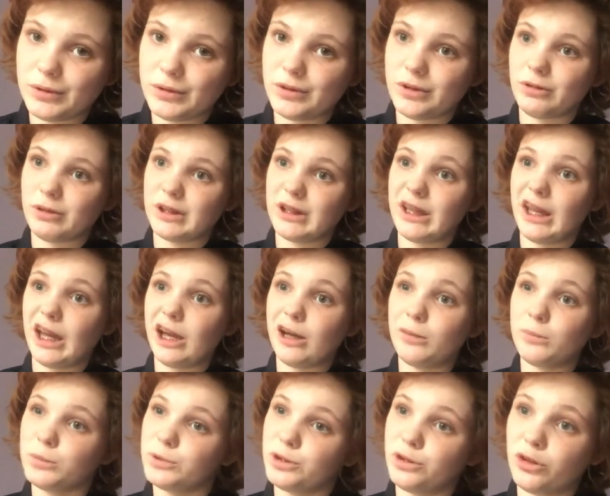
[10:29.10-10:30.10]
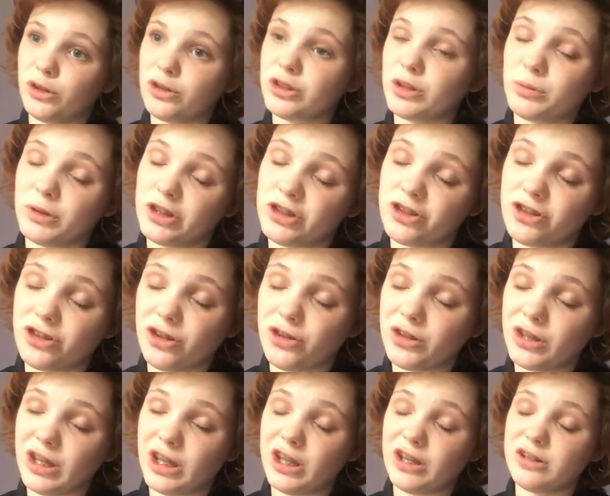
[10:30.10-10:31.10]
to really help knock depression
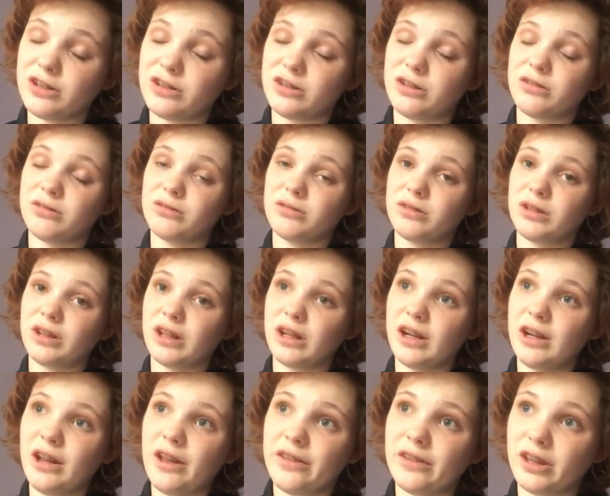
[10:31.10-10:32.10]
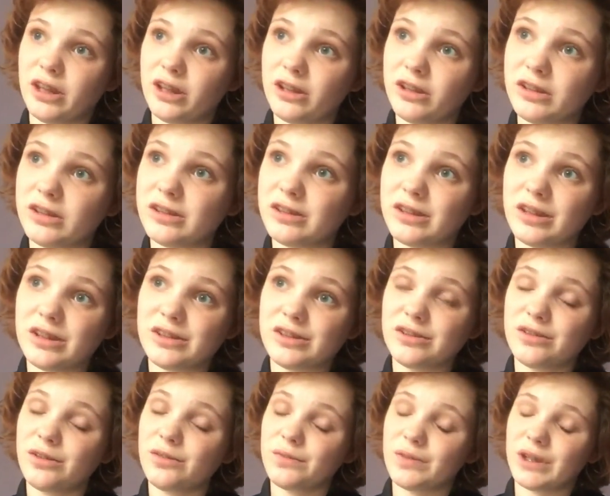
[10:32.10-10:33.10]
on the head and get it out there because
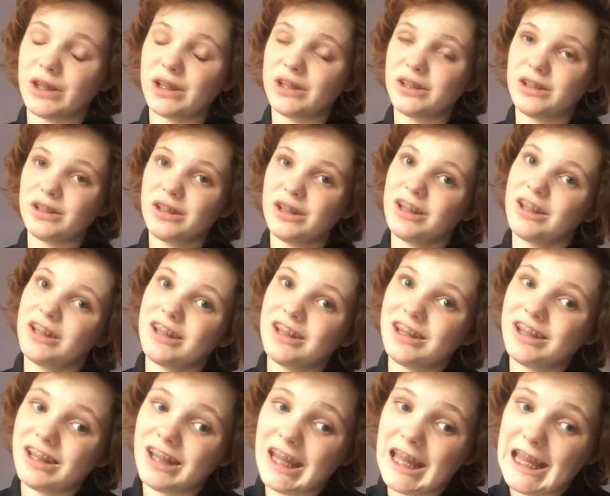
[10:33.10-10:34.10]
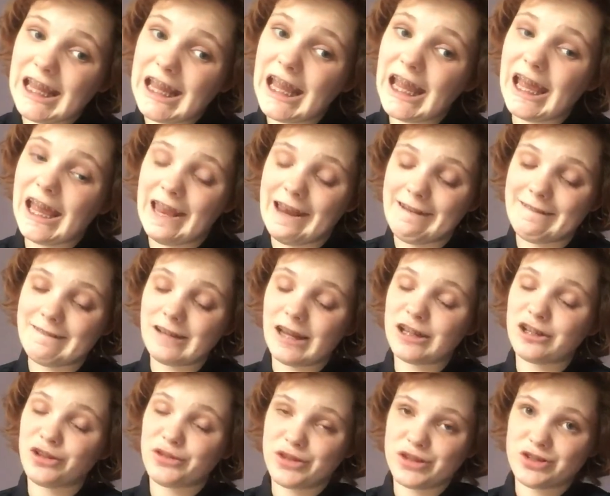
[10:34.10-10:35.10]
it's not fun. And I
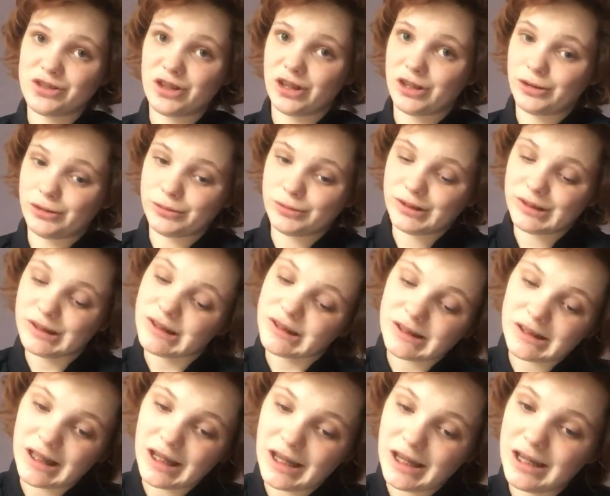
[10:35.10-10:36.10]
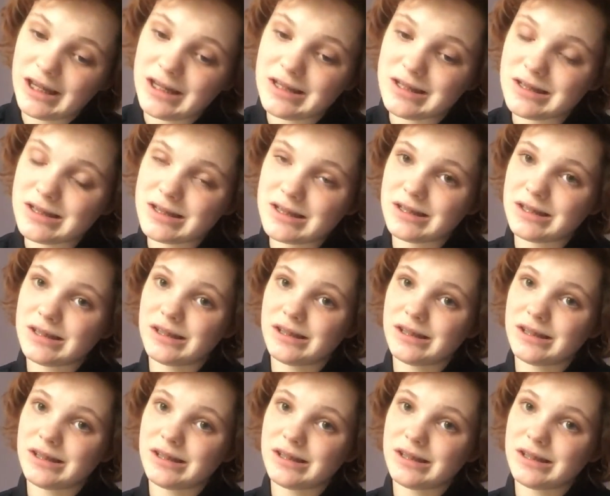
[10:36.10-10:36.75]
know the struggles, and